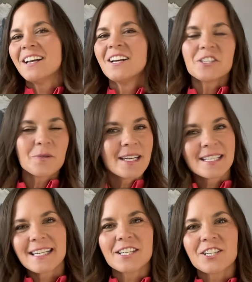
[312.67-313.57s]
So
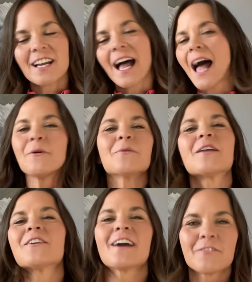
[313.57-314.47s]
Anastasia, I would
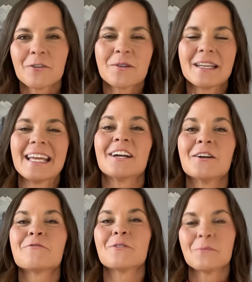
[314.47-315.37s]
rather everyone hear
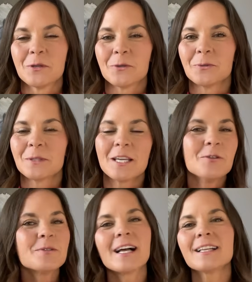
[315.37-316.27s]
it from you. Can
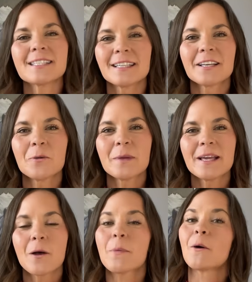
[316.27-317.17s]
you tell us a little bit
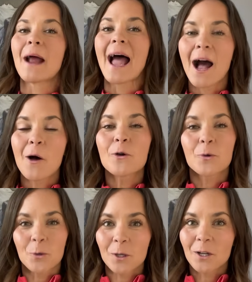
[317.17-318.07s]
about how the
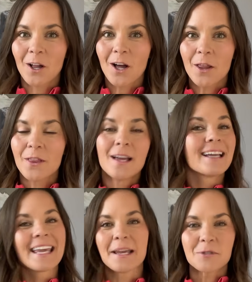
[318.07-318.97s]
Kula Cloth
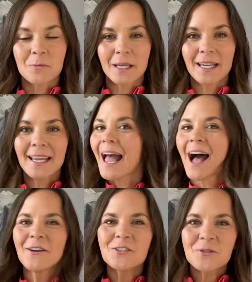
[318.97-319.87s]
came to be?
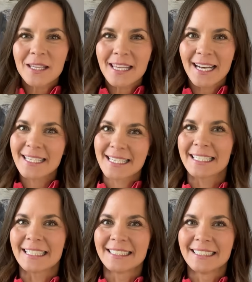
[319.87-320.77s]
How did you get that
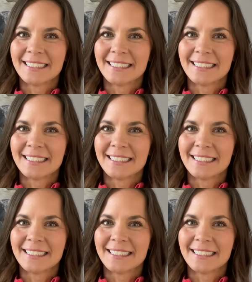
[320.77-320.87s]
idea?